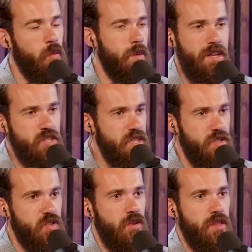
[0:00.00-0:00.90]
mentioned
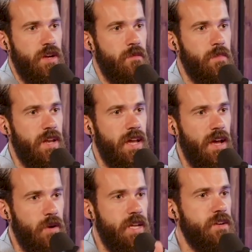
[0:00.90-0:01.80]
this earlier, but I
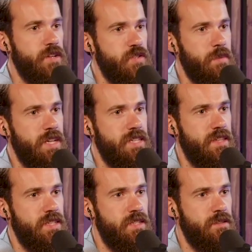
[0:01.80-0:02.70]
want to hear you speak to
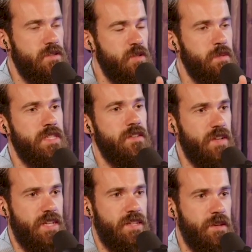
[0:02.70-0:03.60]
this
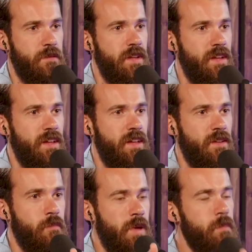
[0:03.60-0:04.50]
specifically.
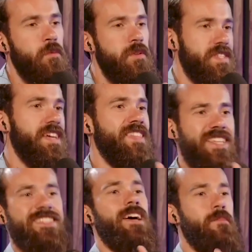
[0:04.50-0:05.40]
People will say,
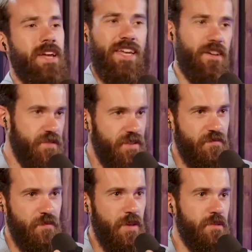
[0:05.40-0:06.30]
that's not my gift,
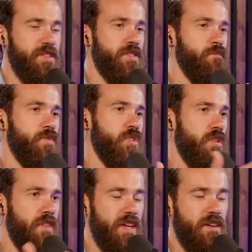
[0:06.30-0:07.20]
whether it's
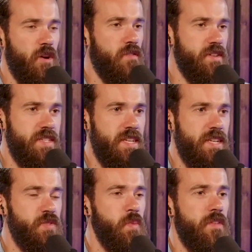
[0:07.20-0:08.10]
serving
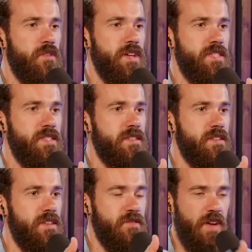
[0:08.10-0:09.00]
overseas, whether it's
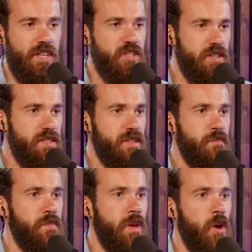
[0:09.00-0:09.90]

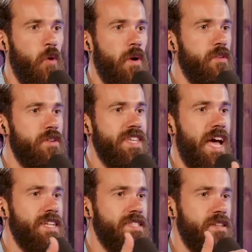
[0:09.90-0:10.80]
evangelism, whether it's
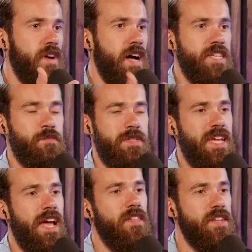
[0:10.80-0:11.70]
acts of
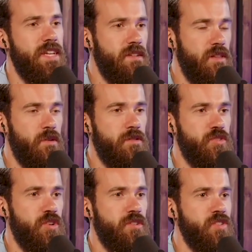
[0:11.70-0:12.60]
hospitality in the local
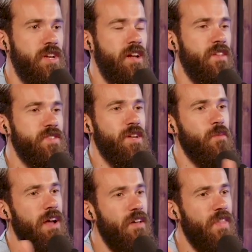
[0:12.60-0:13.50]
church. They'll say,
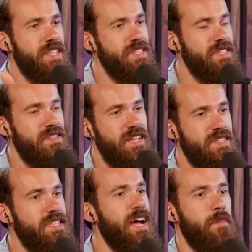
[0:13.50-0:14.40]
well, that's
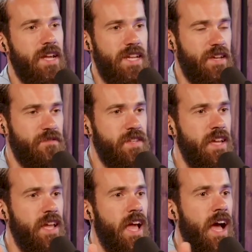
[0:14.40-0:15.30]
not my gift.
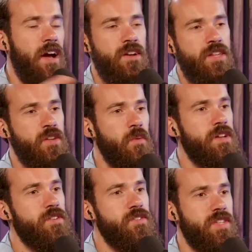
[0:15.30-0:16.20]
How do you
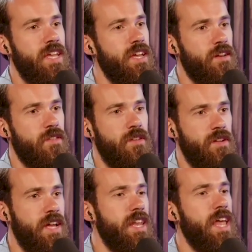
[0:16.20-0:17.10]
understand the
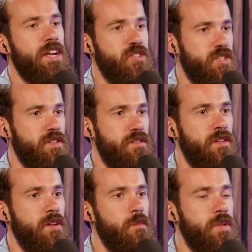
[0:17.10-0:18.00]
connection
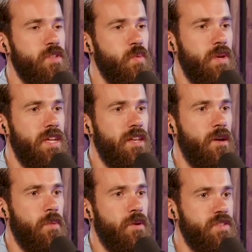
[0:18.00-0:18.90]
between a
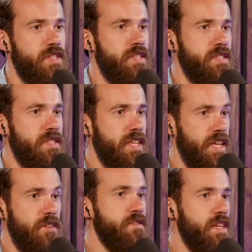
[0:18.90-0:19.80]
person's
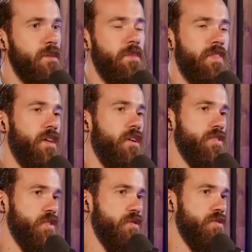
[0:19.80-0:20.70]
gifting, but then
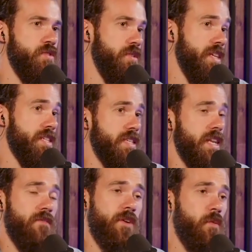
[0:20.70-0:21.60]
also duties that
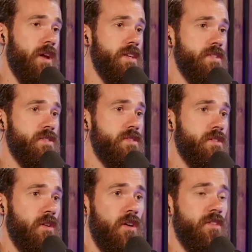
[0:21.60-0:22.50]
everyone is
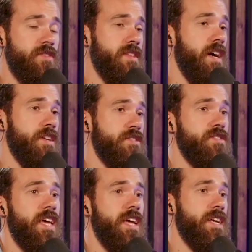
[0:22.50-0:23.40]
called to
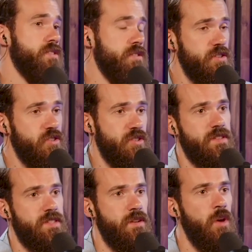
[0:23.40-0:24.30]
undertake as
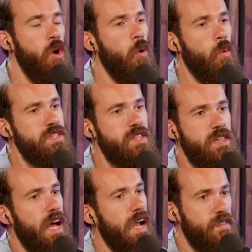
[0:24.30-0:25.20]
Christians. And what's the
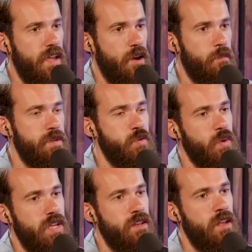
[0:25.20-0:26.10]
line there
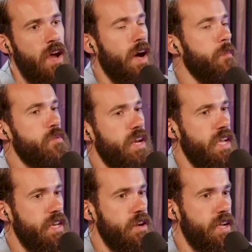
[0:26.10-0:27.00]
between operating
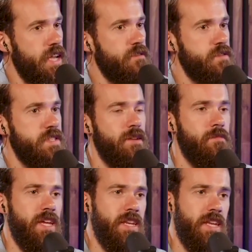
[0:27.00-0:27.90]
in your gifts and
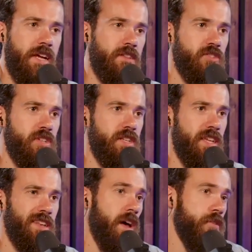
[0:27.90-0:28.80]
being negligent in other